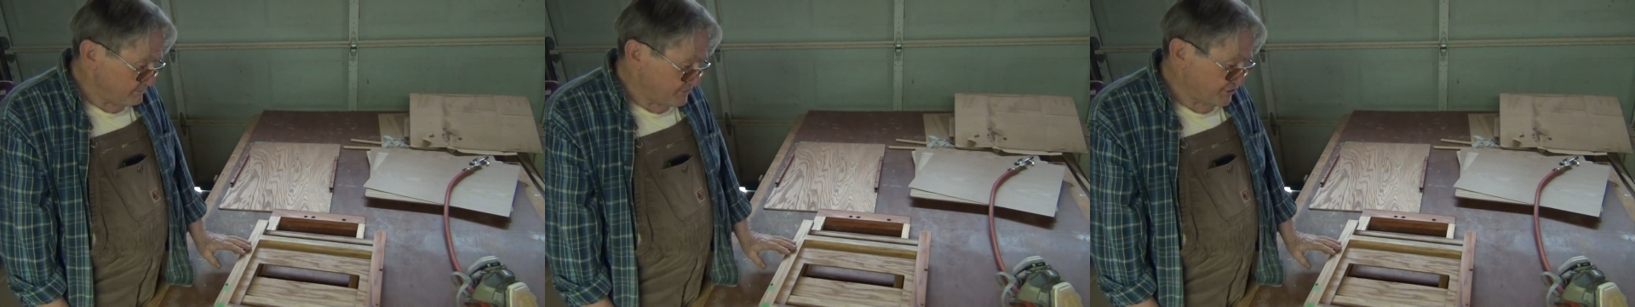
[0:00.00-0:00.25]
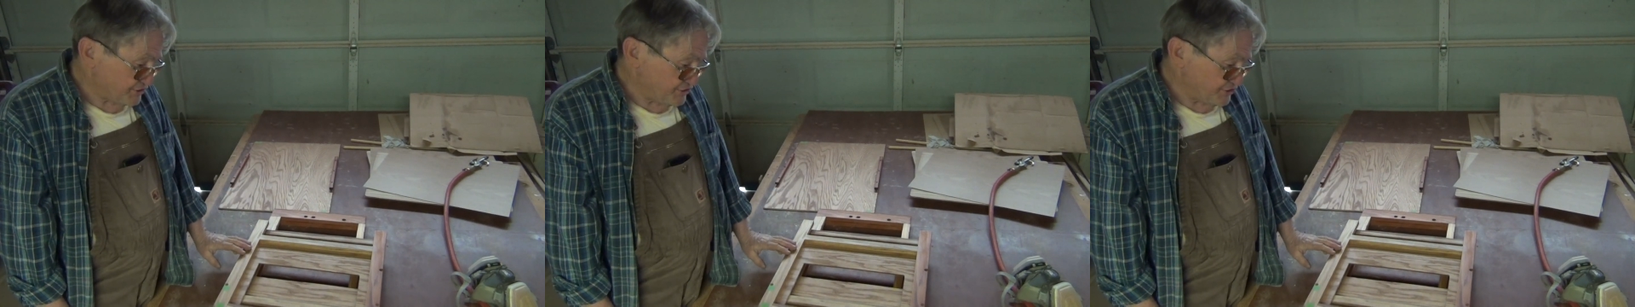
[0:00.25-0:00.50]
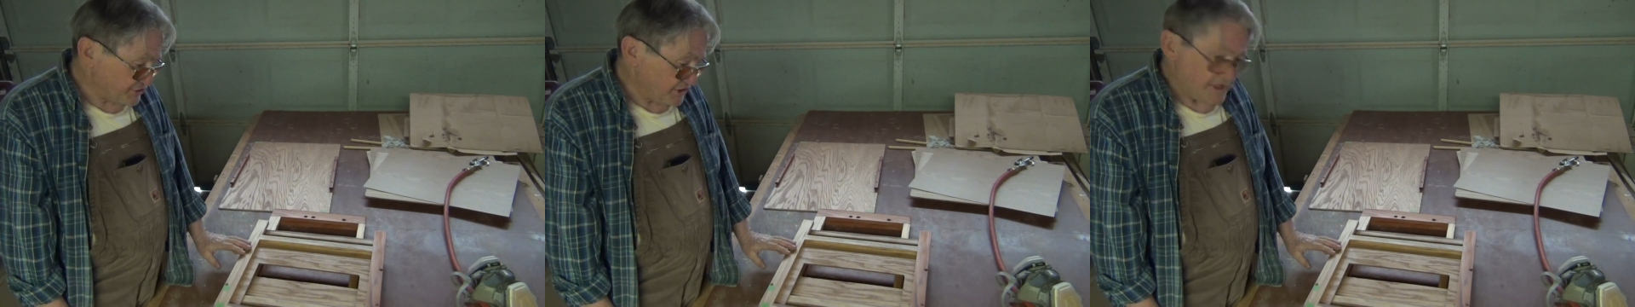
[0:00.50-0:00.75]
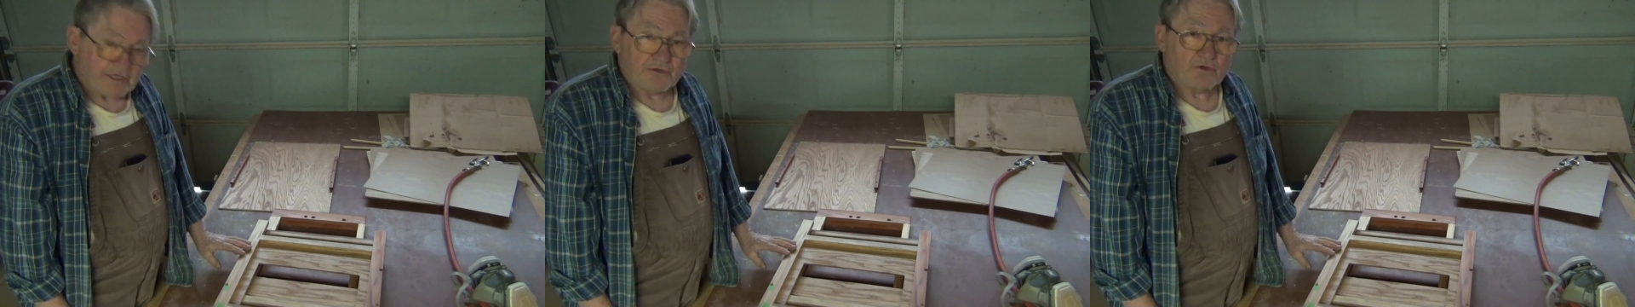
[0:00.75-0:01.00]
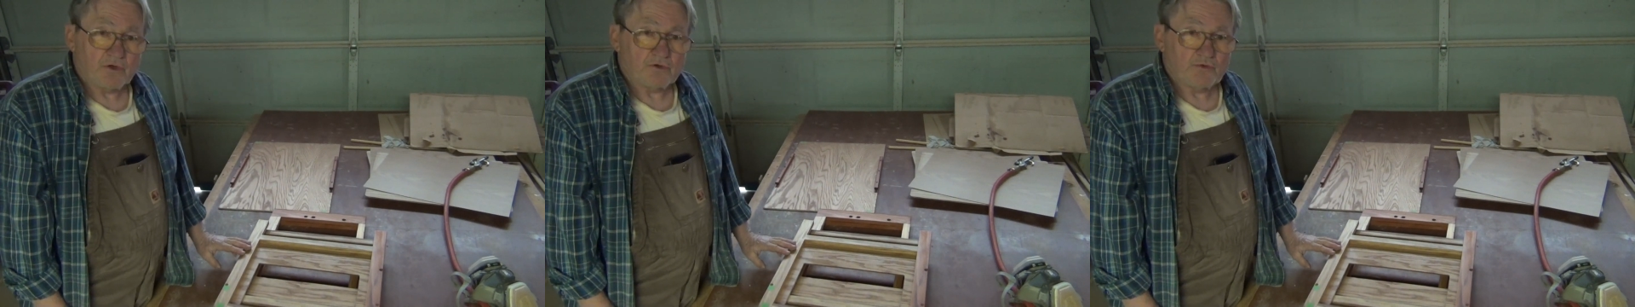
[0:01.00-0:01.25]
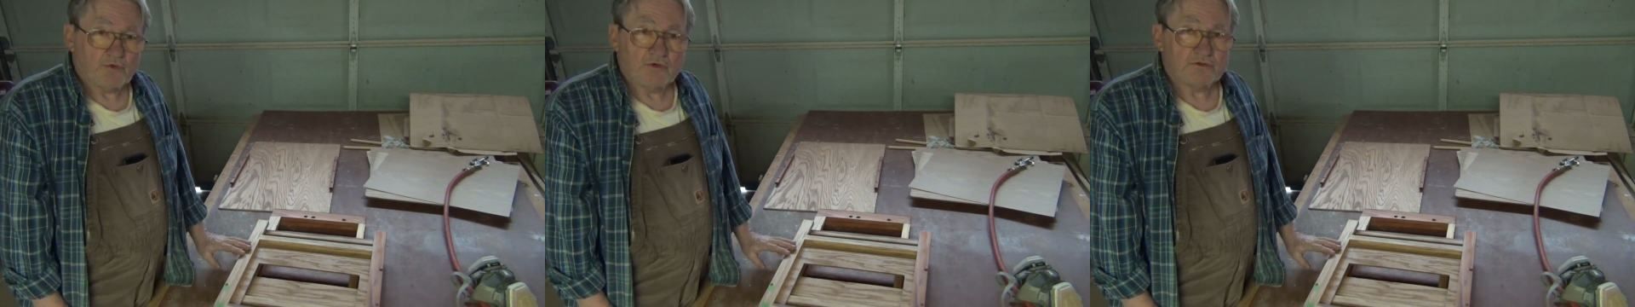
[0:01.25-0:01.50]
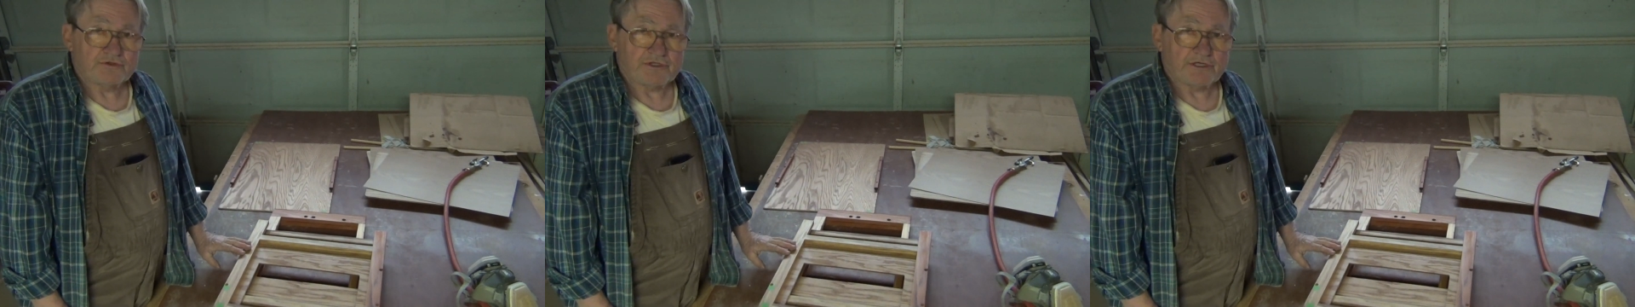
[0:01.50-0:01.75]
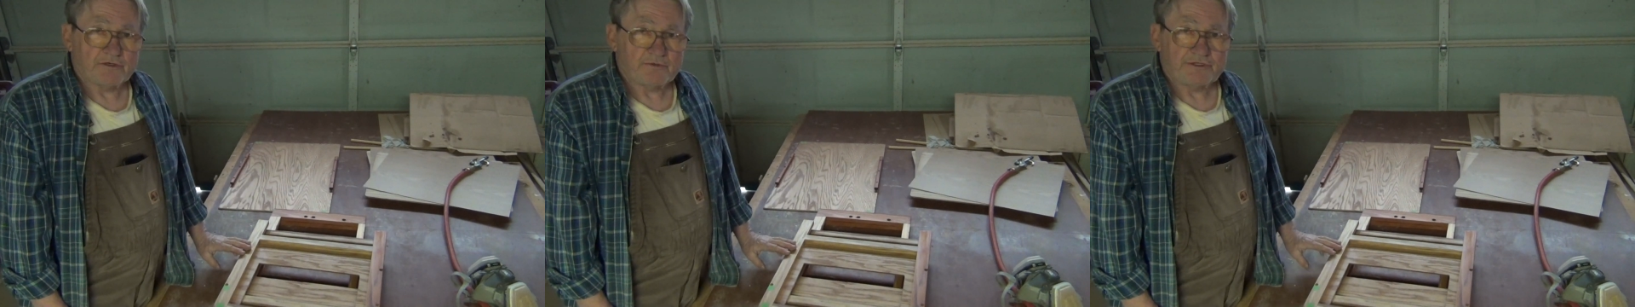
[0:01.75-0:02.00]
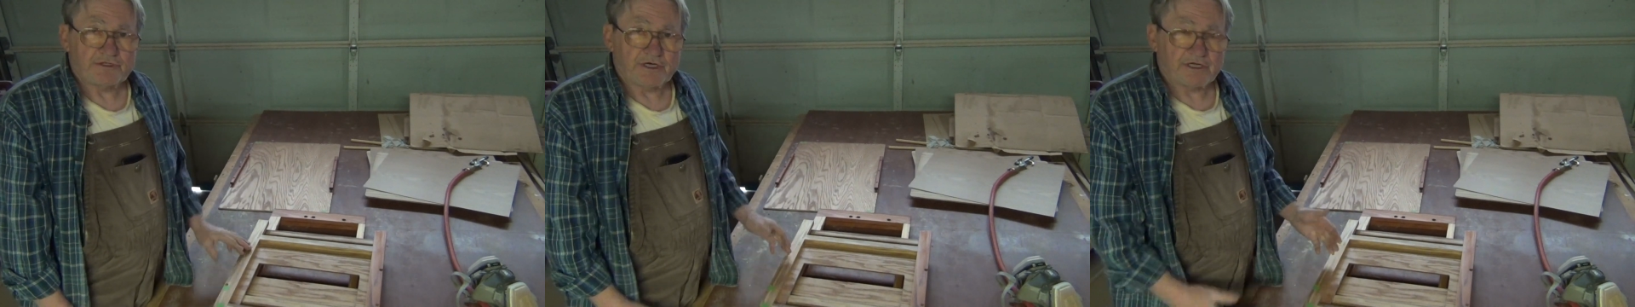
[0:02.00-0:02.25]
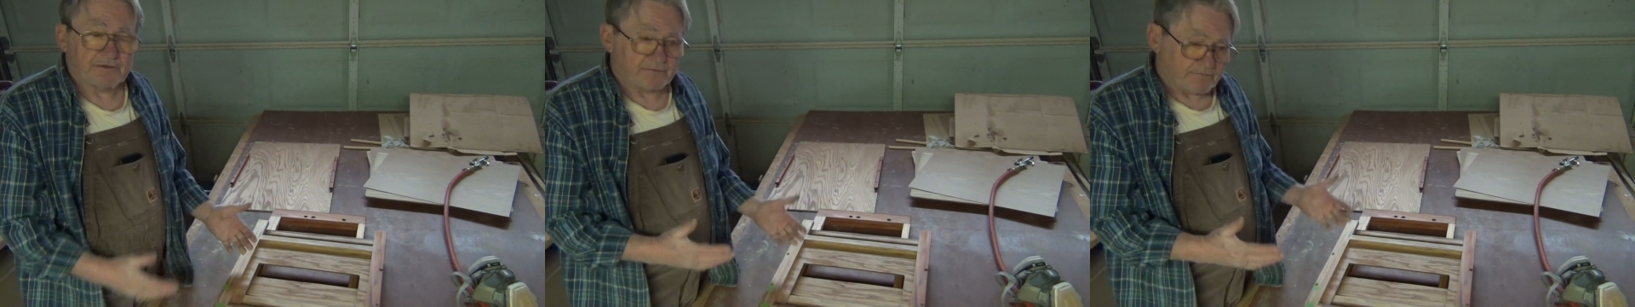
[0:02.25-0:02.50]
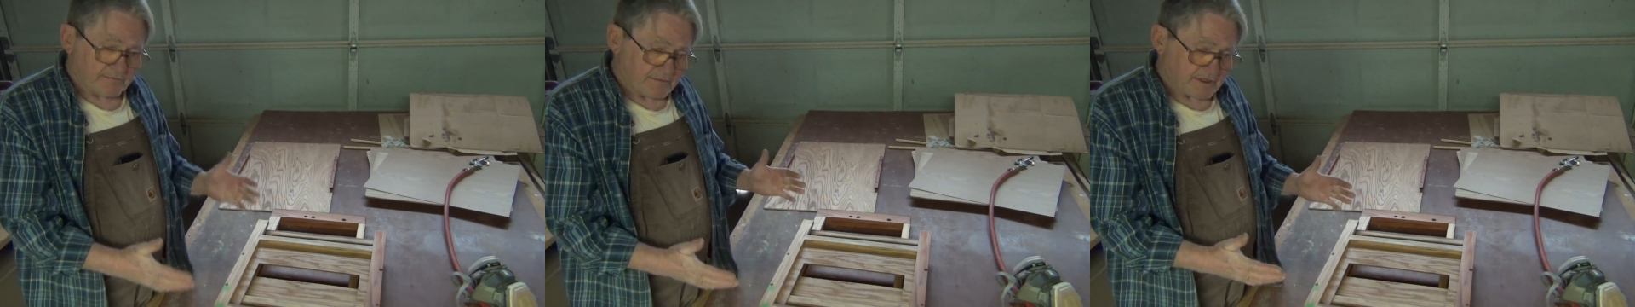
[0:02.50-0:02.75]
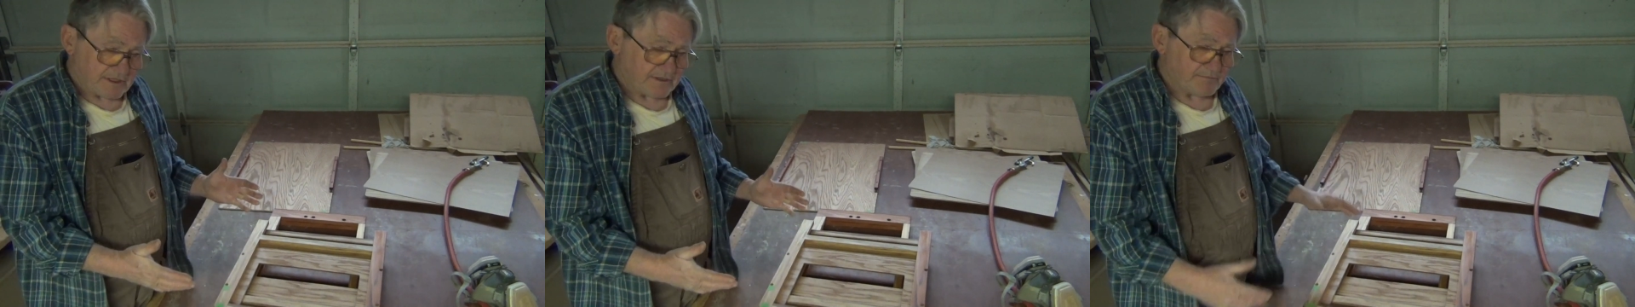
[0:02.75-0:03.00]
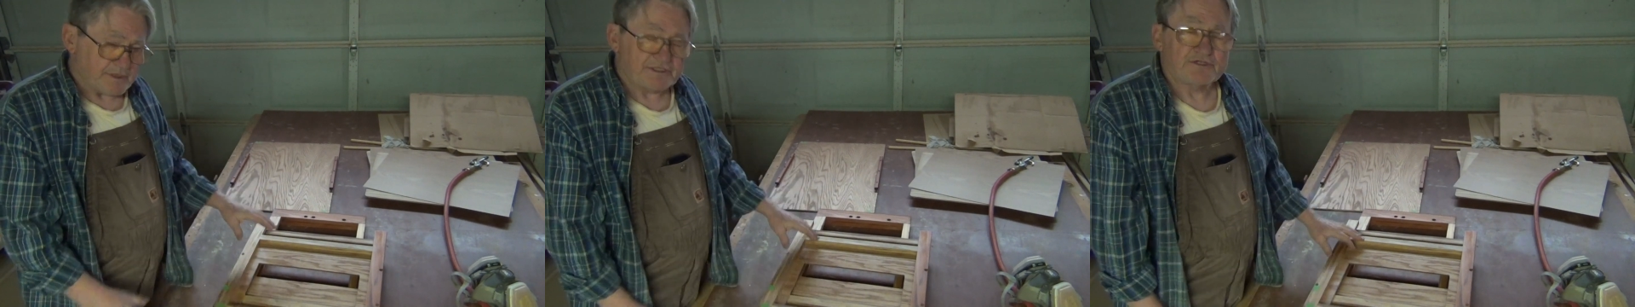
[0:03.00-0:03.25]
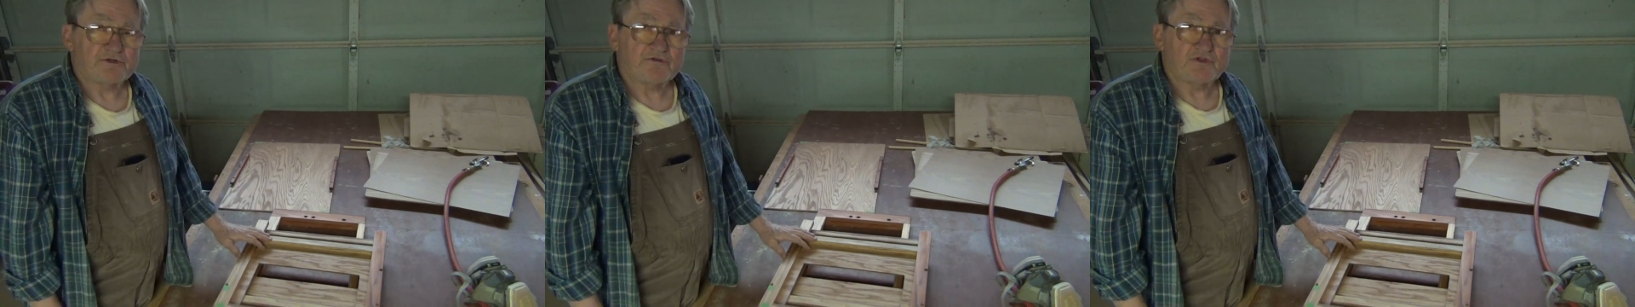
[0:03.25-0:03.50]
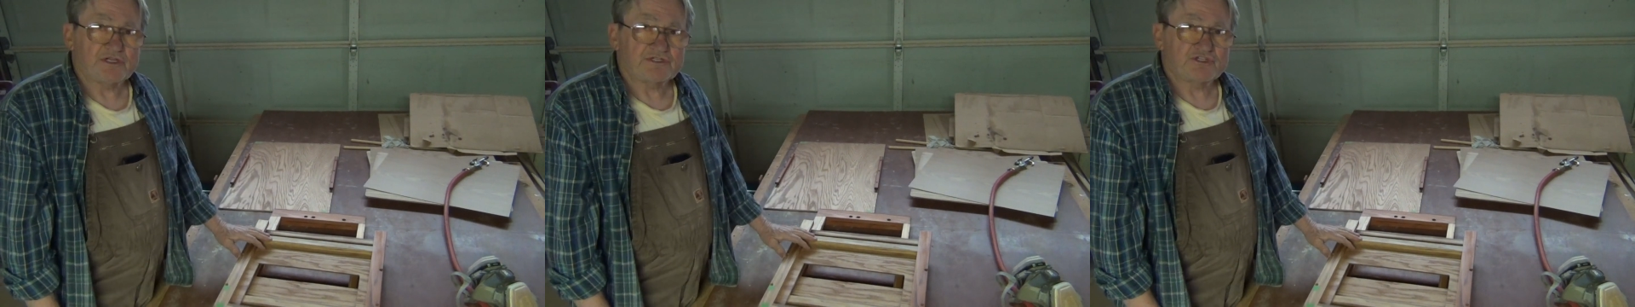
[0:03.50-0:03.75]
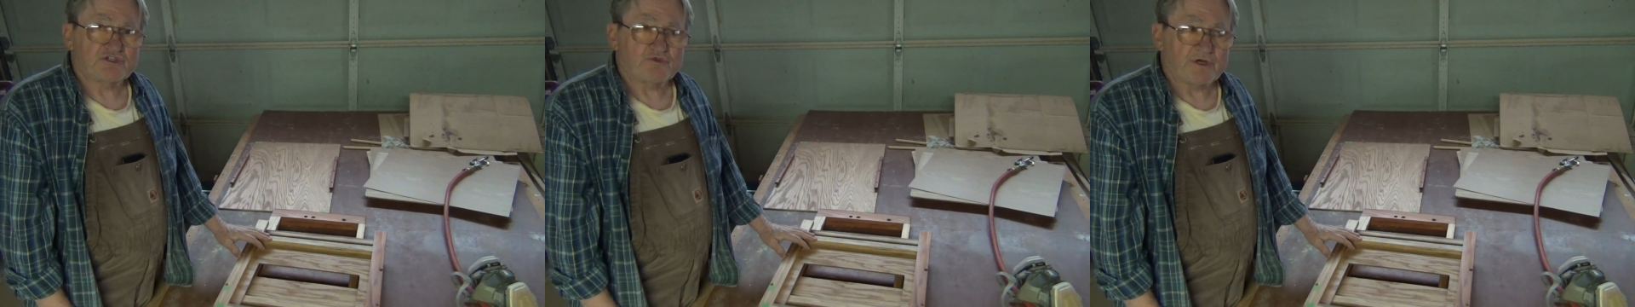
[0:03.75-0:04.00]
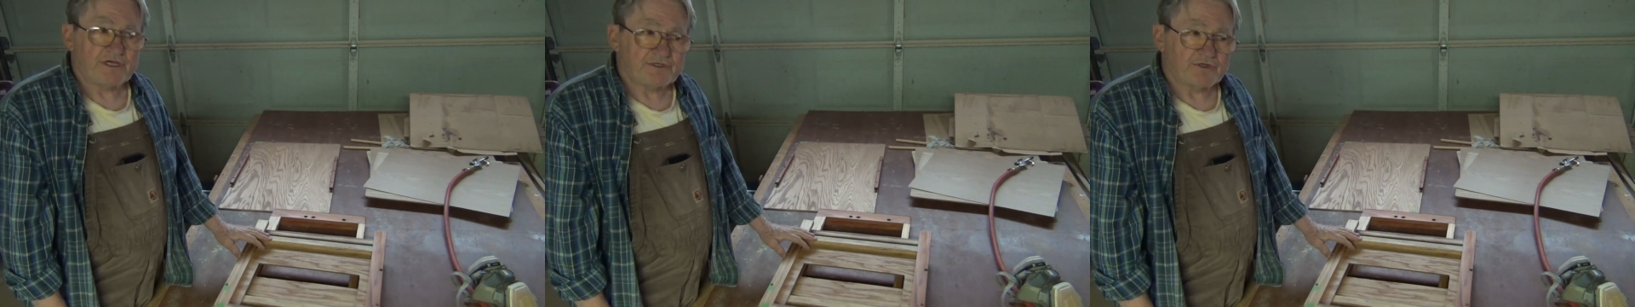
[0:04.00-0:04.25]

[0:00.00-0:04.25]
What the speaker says: just adhere to all the rules there. We try to make sure everything's straight.